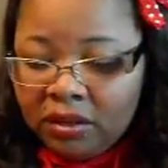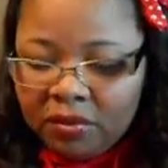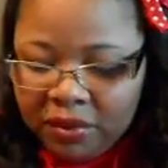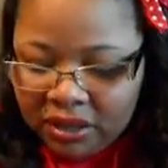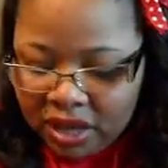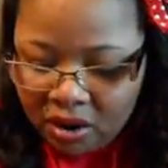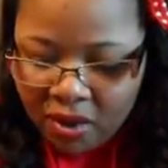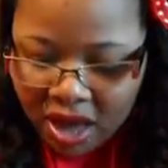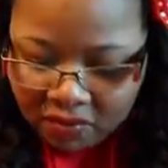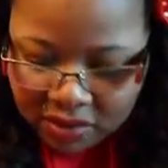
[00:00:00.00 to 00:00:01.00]
lippies and I
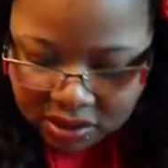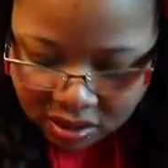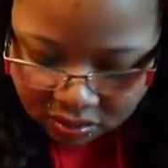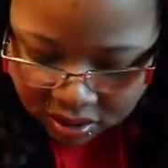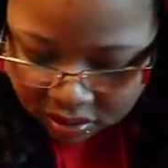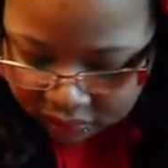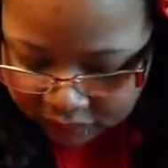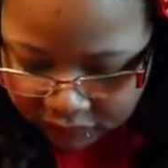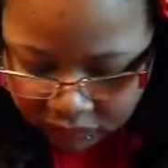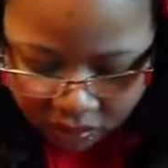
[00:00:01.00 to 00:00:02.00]
don't have it, so
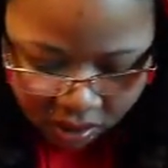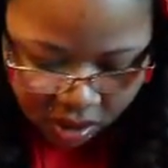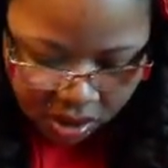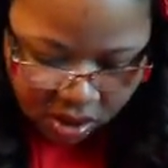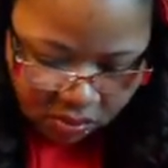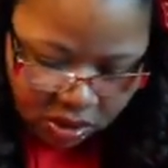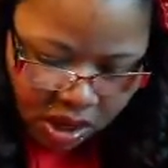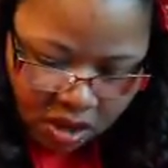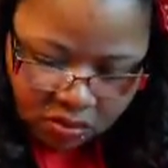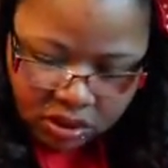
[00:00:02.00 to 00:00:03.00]

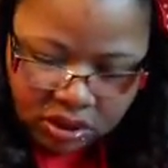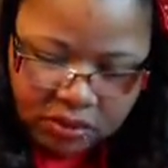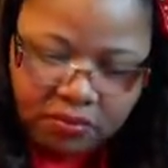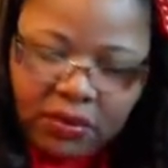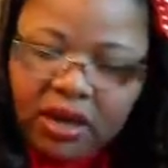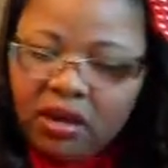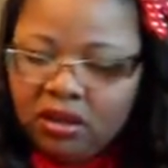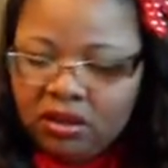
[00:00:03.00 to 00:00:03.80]
kudos to me.